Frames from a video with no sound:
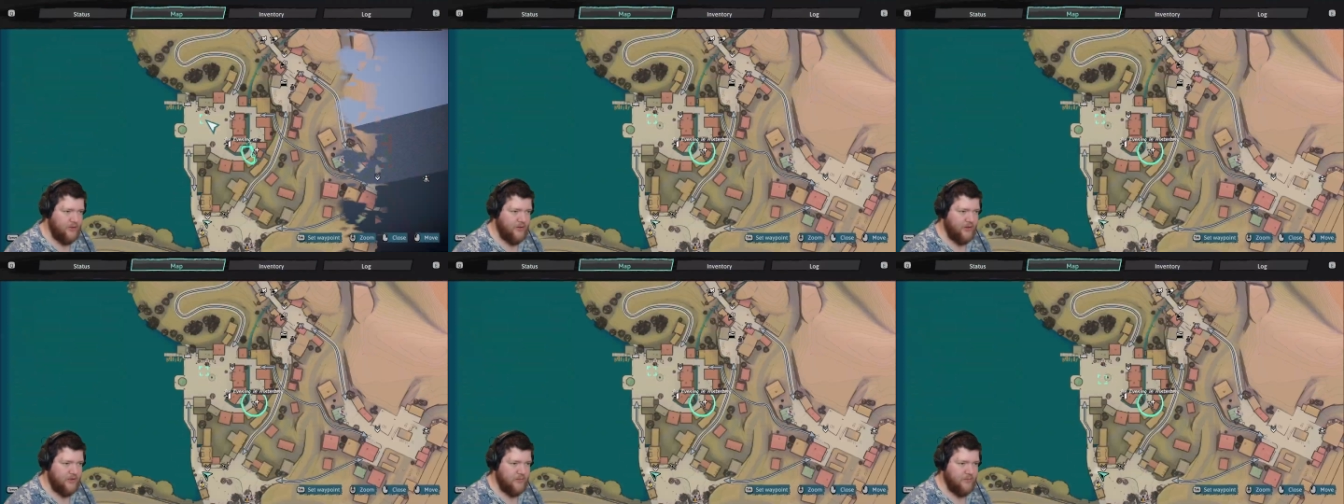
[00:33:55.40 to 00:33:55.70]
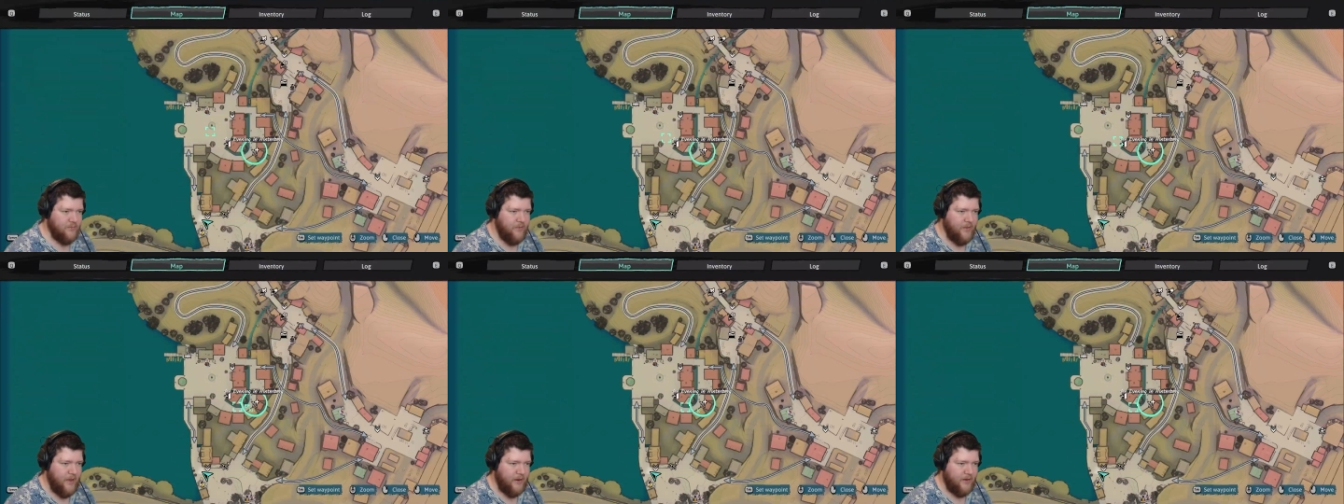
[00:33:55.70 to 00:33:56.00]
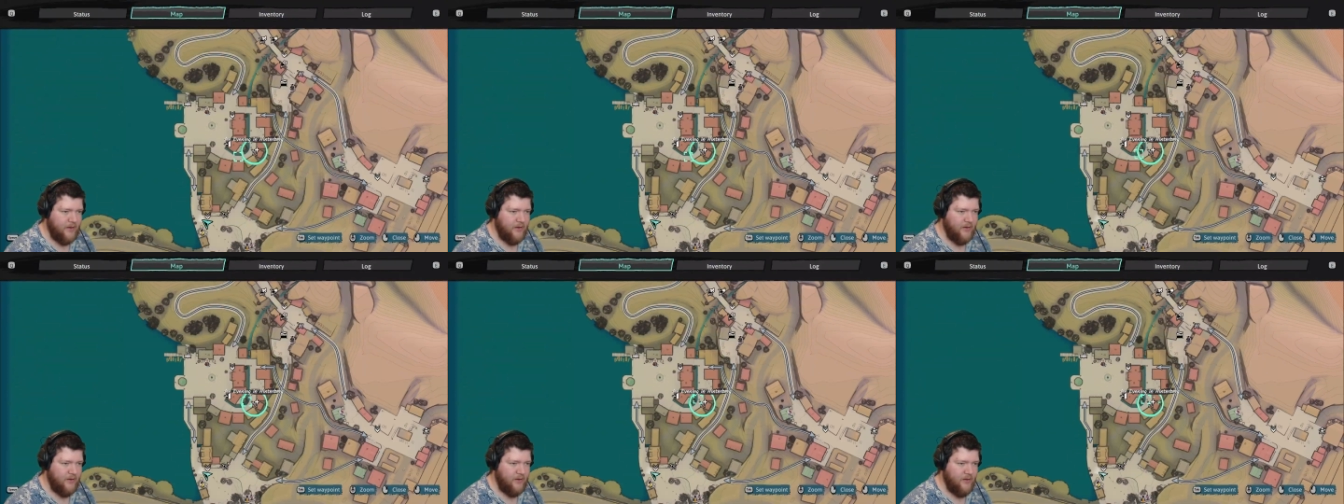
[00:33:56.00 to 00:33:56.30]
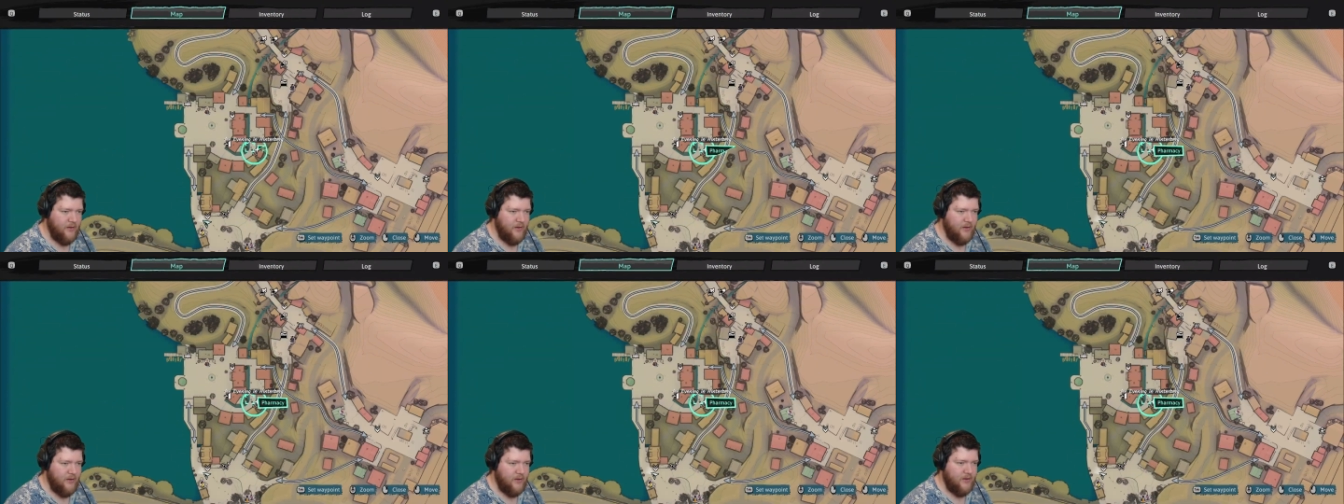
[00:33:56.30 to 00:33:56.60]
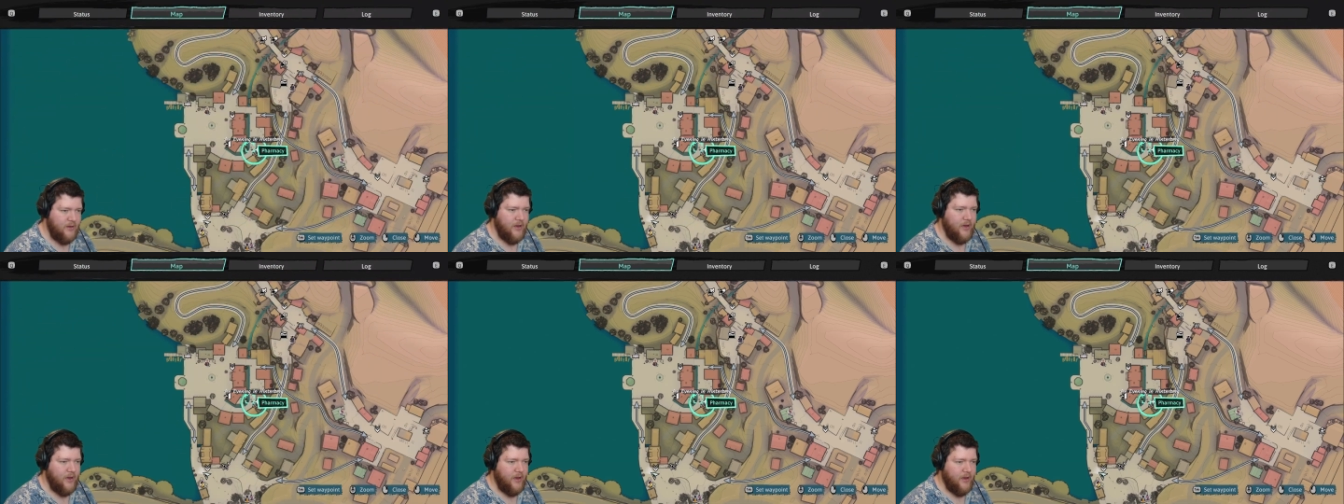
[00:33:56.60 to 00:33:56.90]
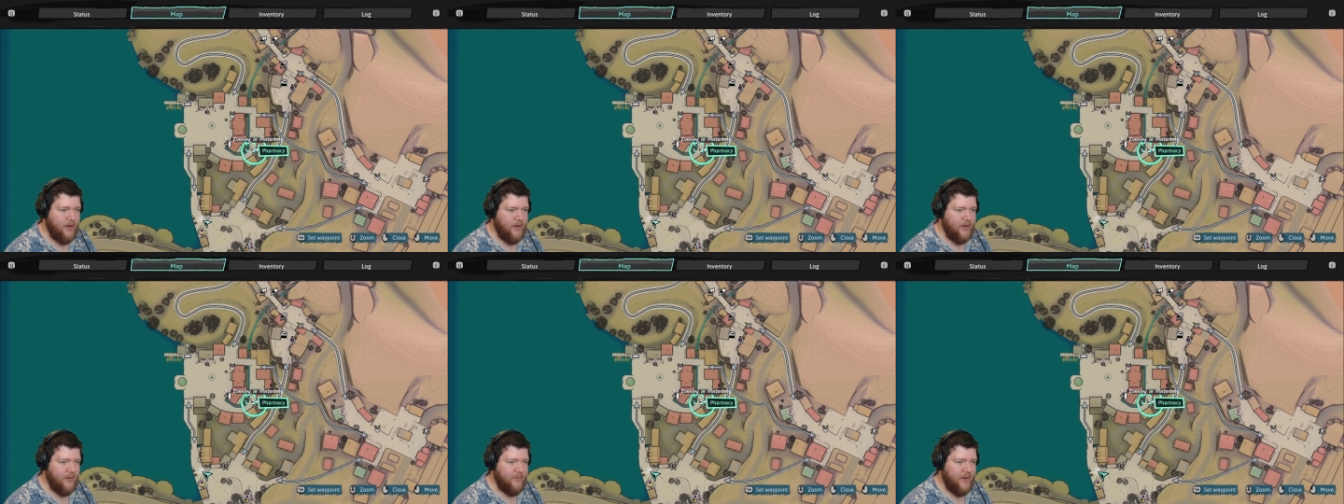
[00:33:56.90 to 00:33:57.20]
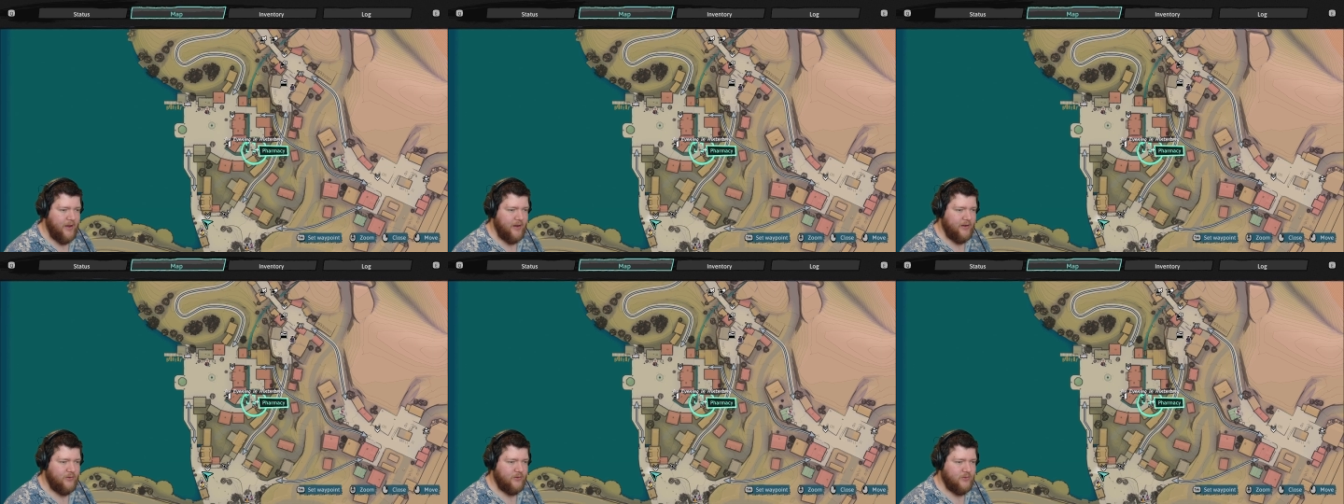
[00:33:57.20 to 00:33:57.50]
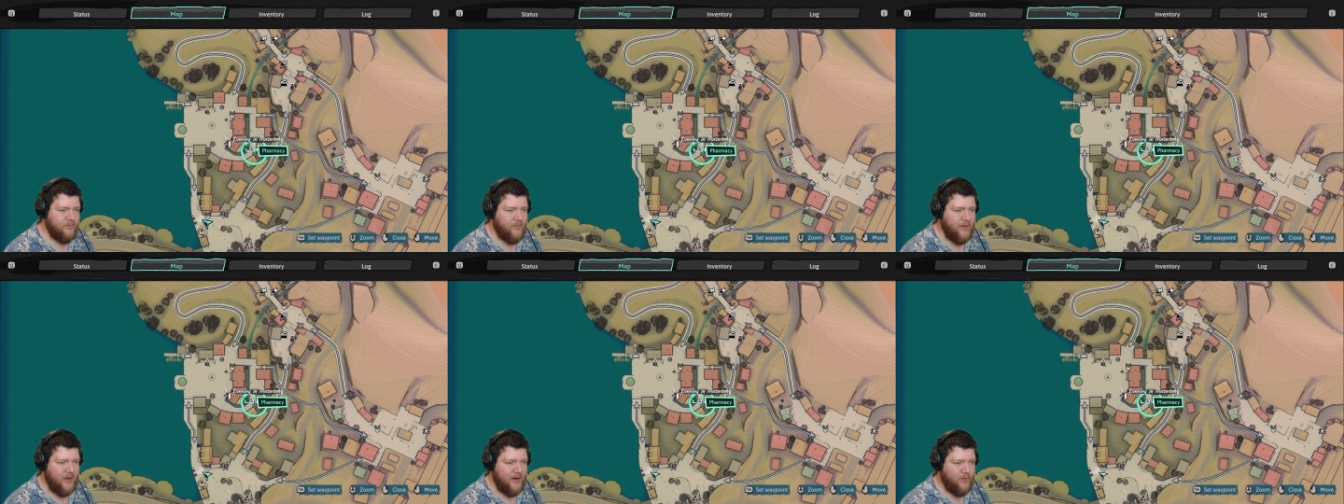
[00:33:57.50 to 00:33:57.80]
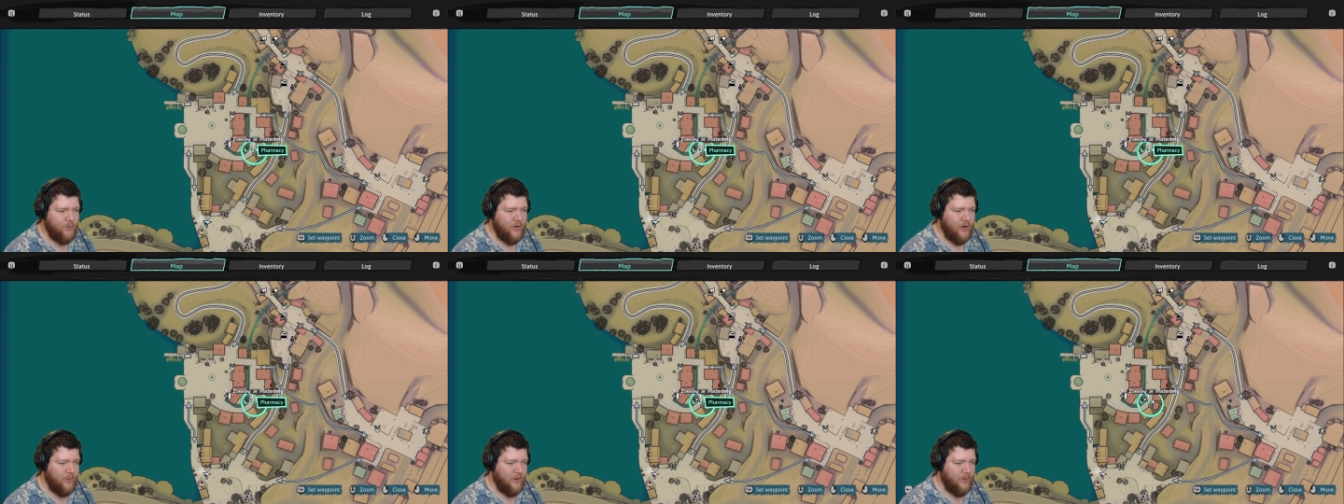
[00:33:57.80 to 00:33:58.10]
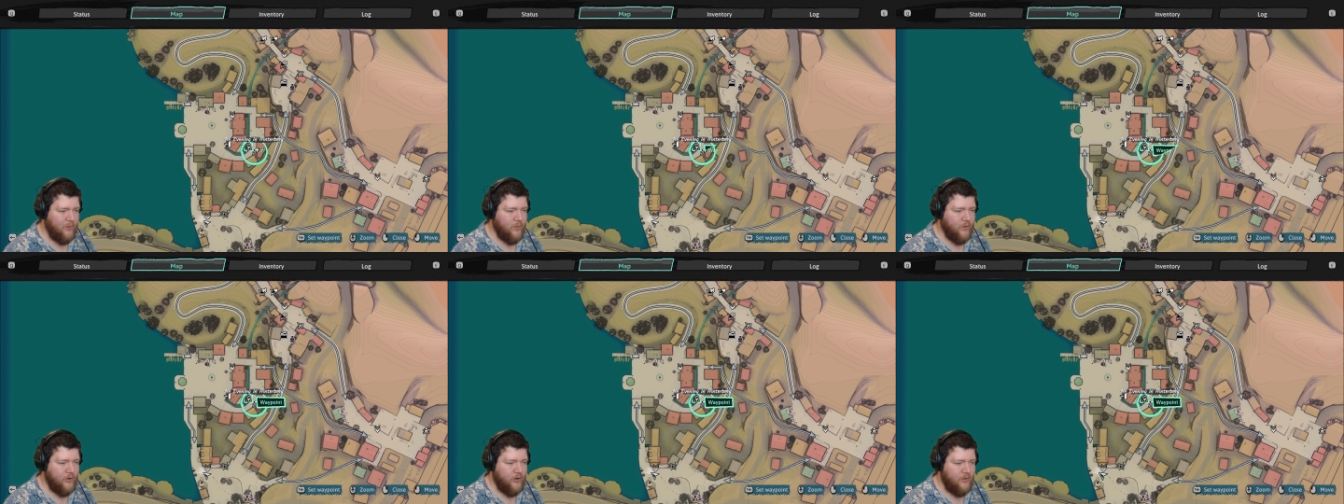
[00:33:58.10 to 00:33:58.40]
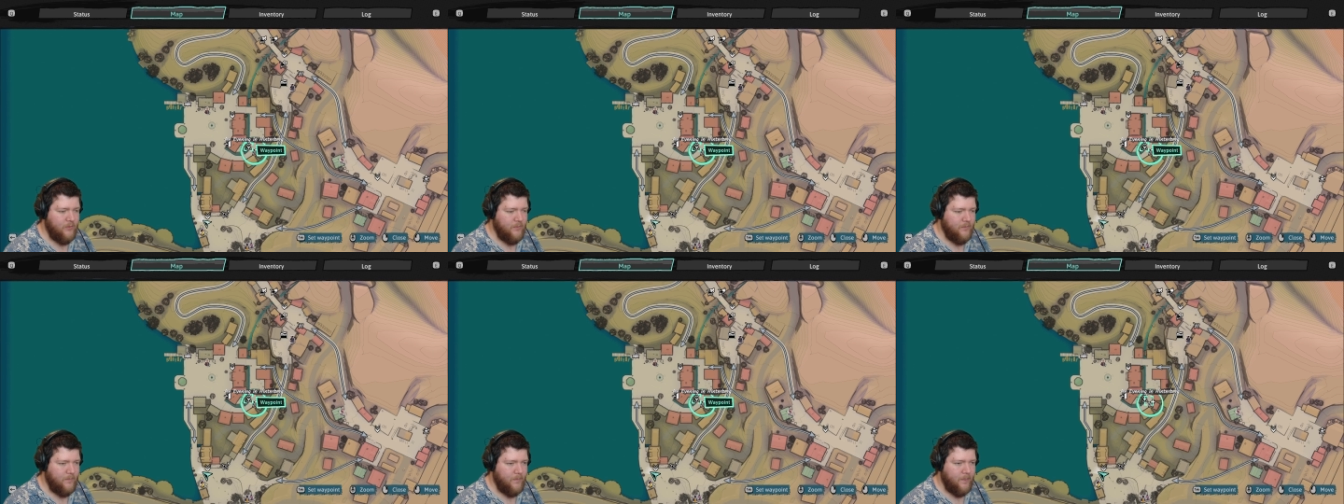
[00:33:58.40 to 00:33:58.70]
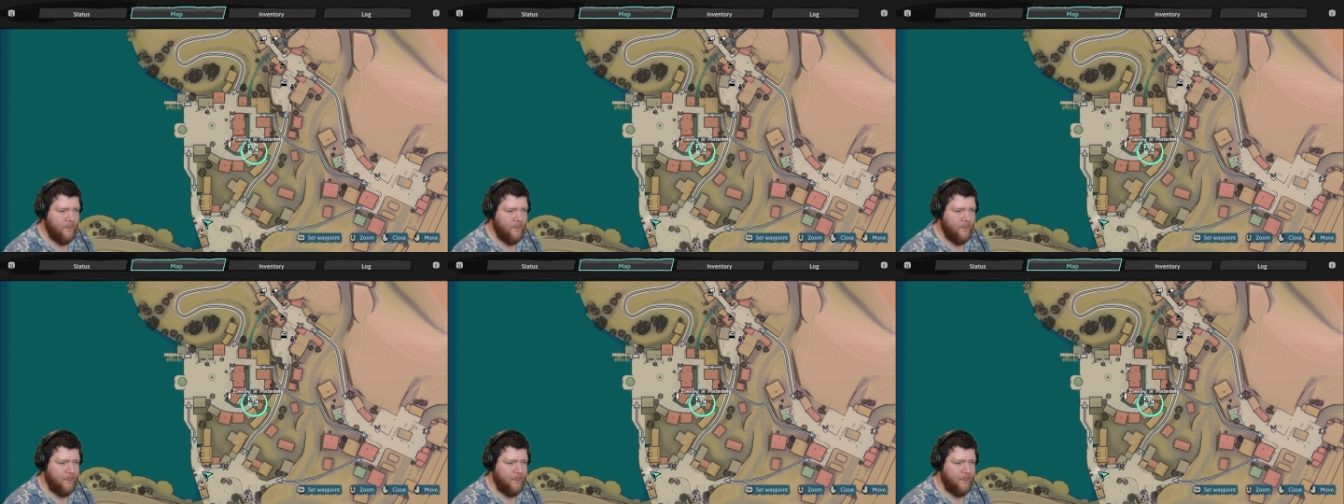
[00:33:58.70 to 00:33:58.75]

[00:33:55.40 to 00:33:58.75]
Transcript: I think is back... Yeah, yeah, back back where we were.